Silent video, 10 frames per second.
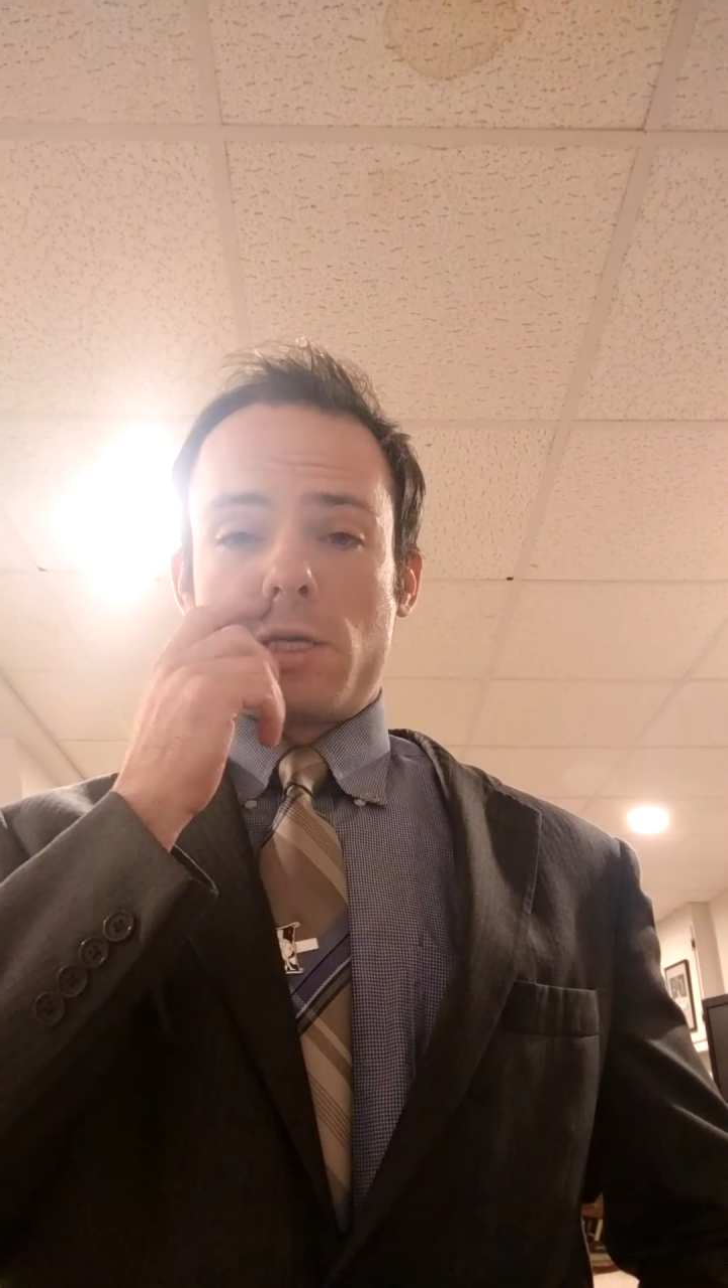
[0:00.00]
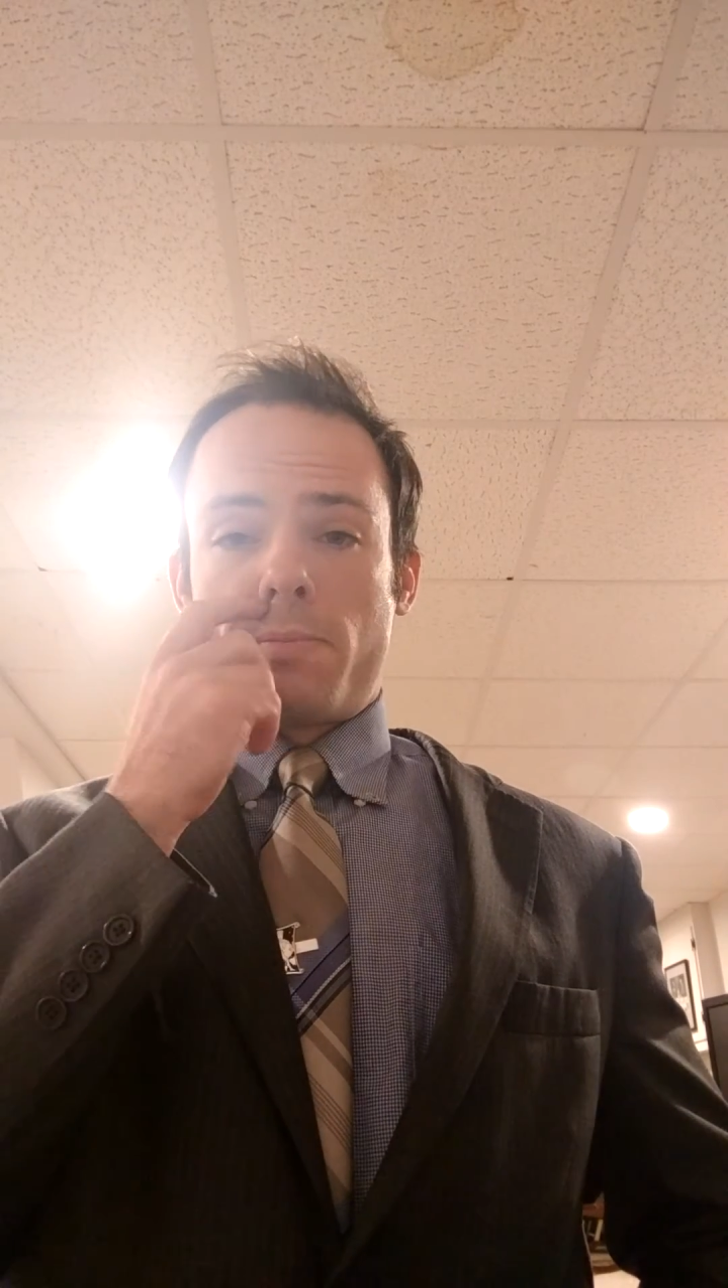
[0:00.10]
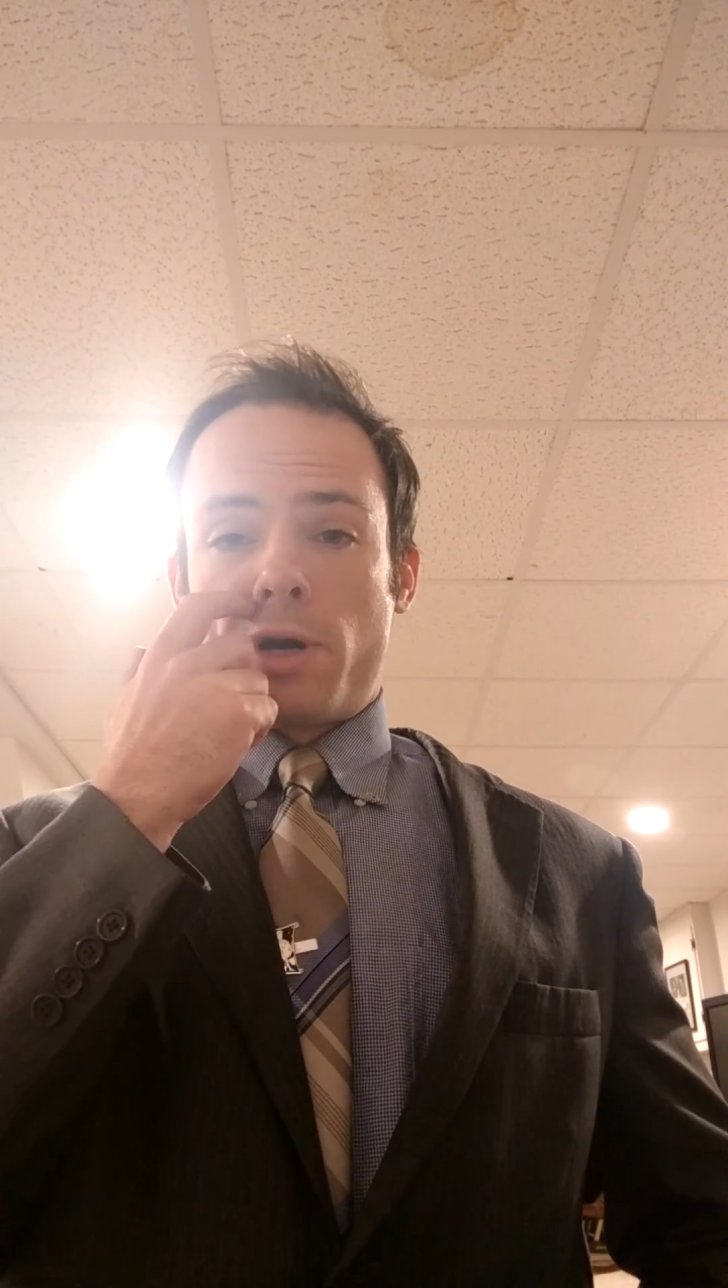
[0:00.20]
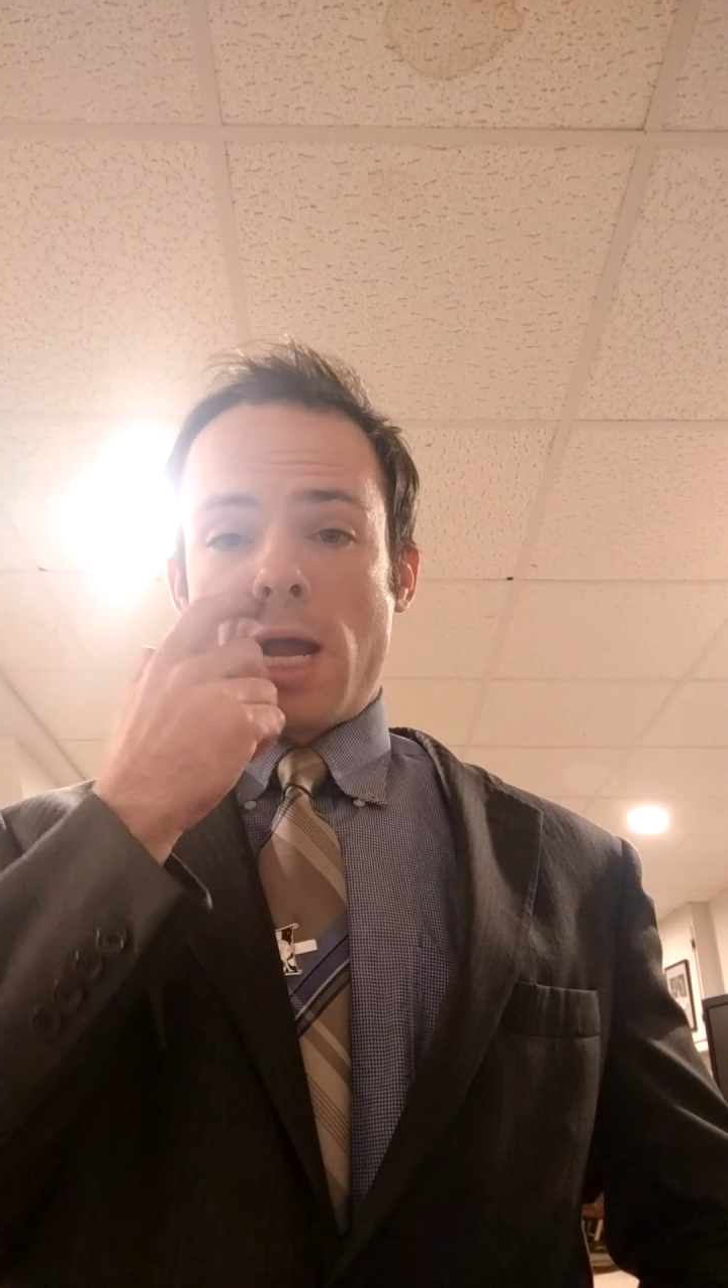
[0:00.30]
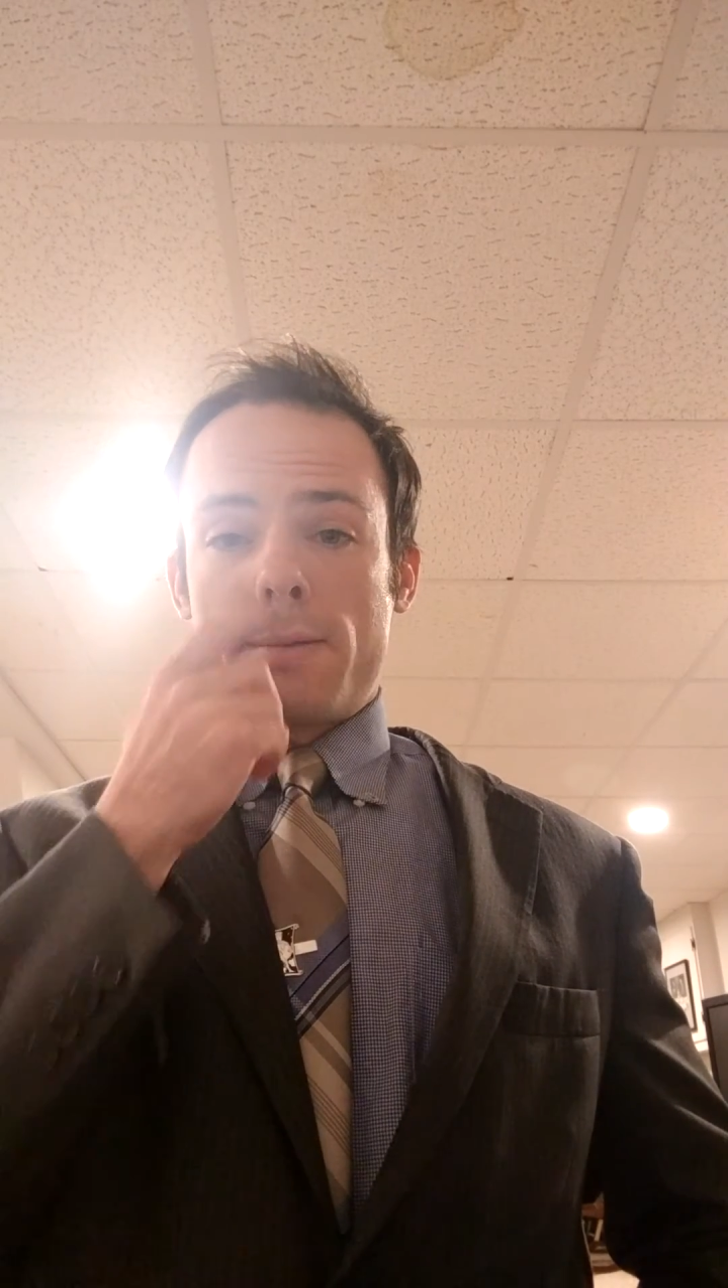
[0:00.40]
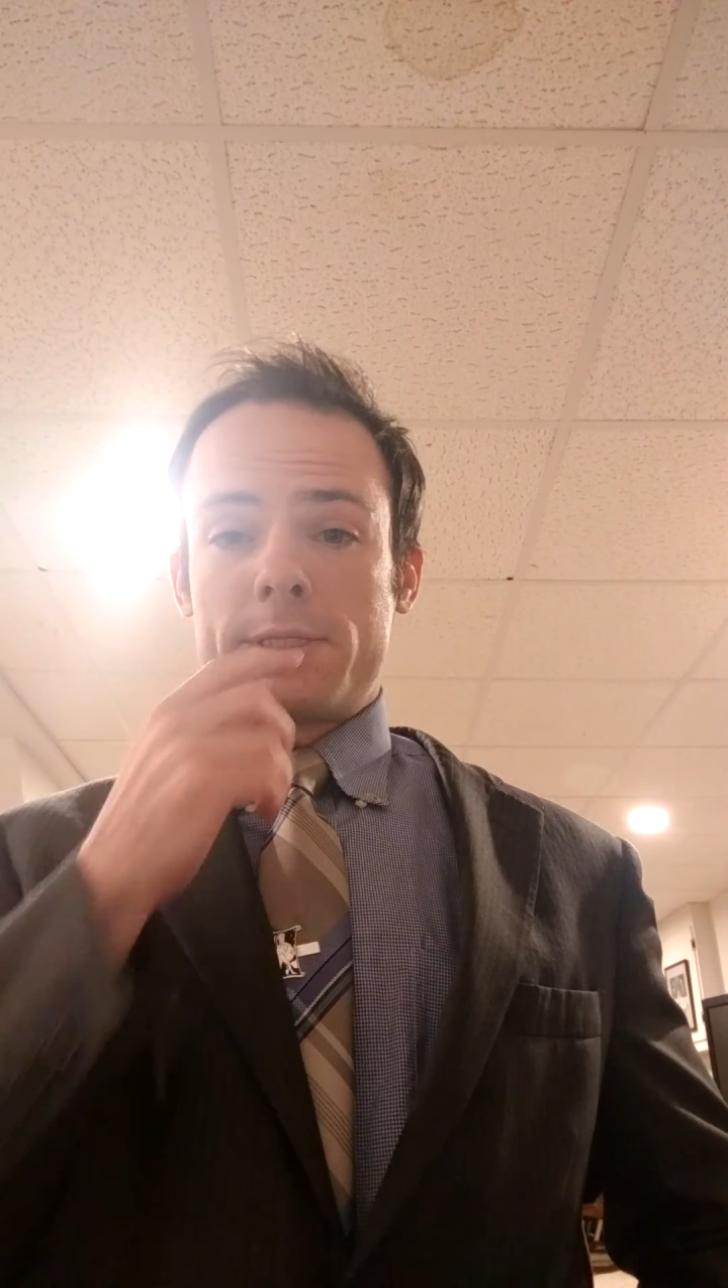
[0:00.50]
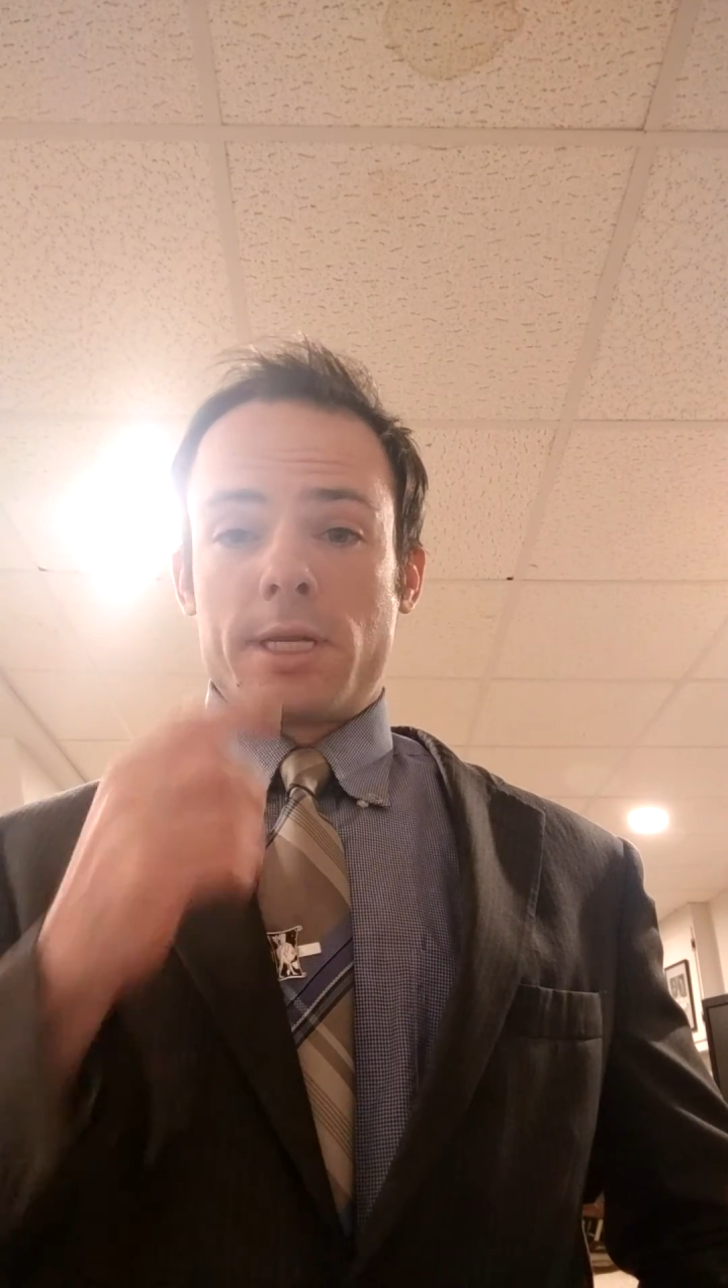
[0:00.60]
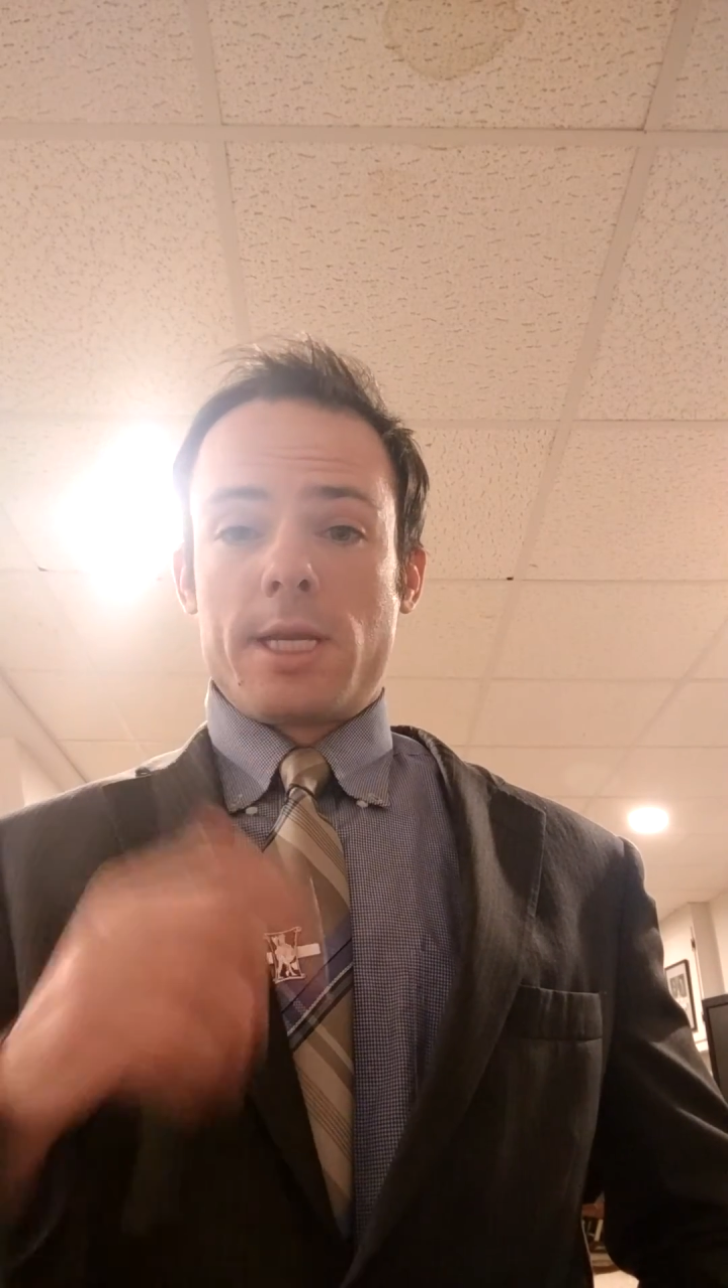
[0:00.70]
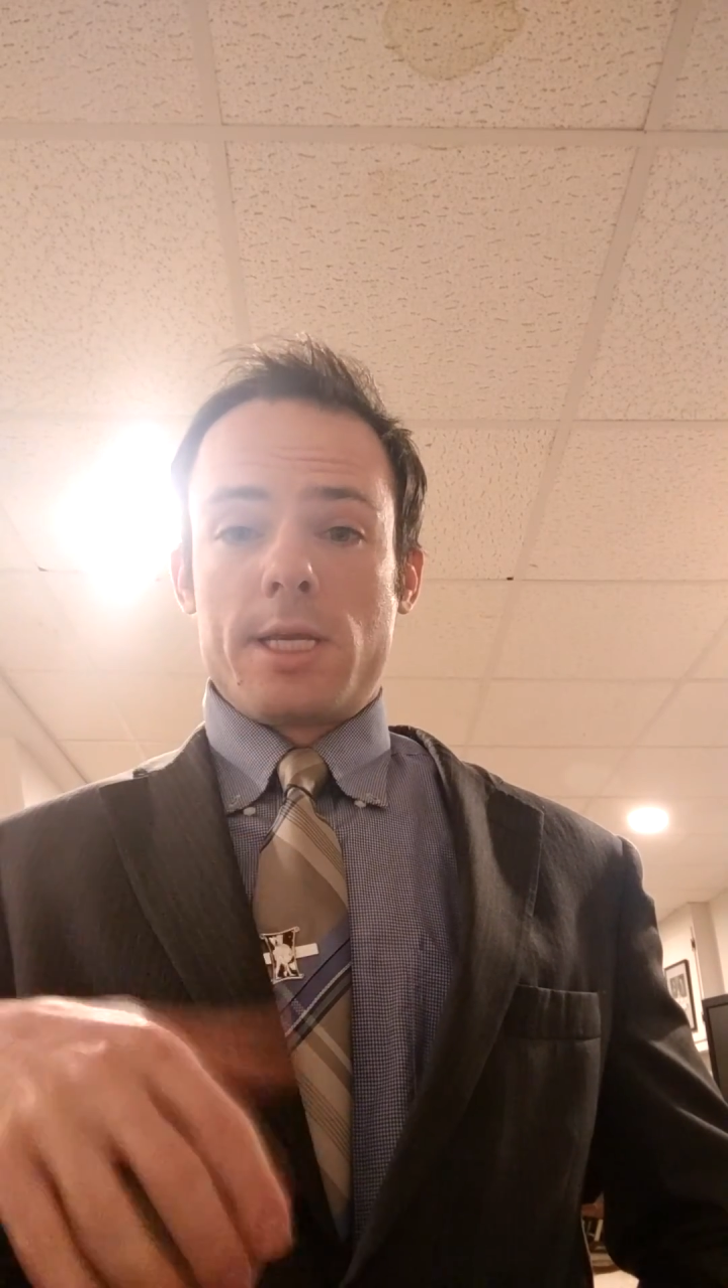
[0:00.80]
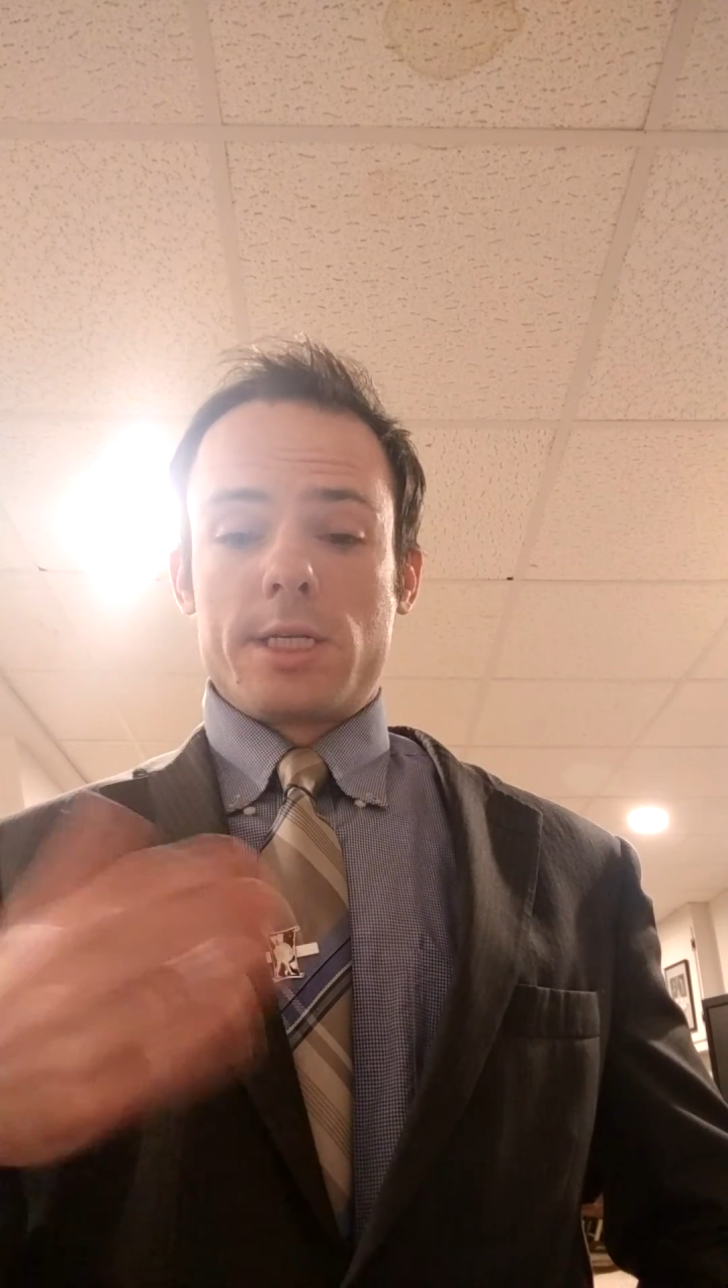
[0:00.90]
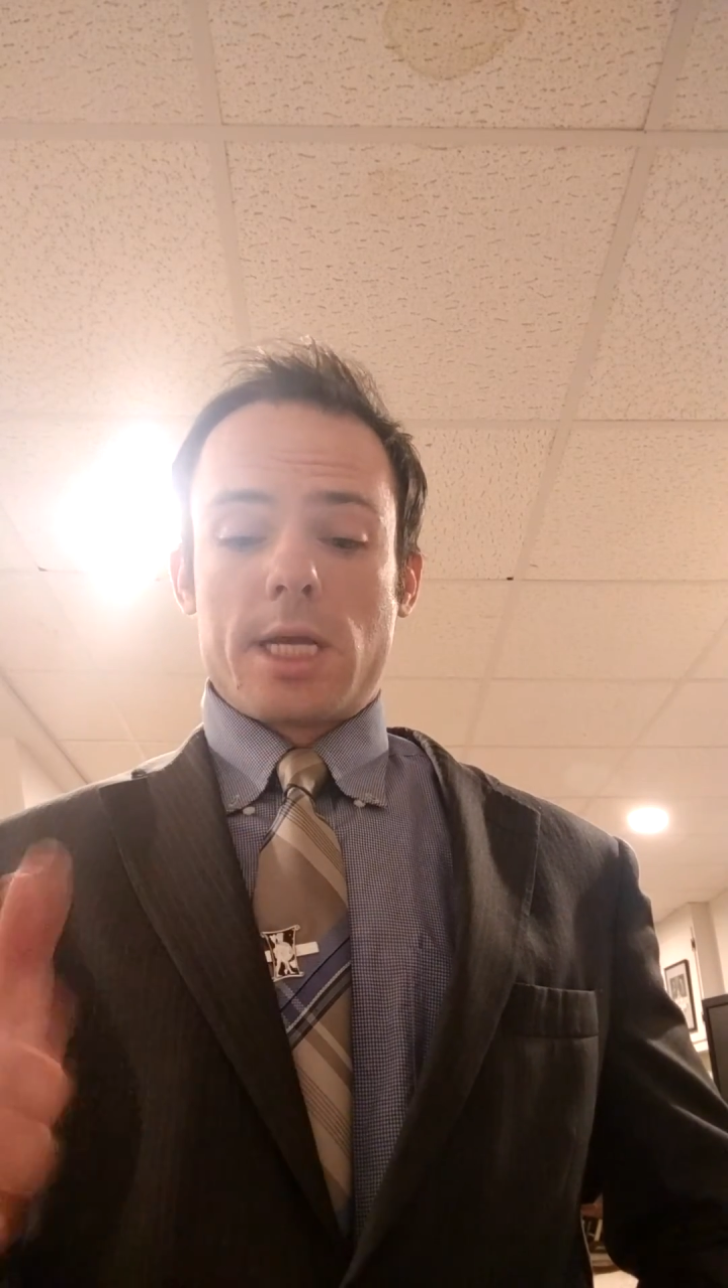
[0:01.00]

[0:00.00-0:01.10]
and perhaps that he is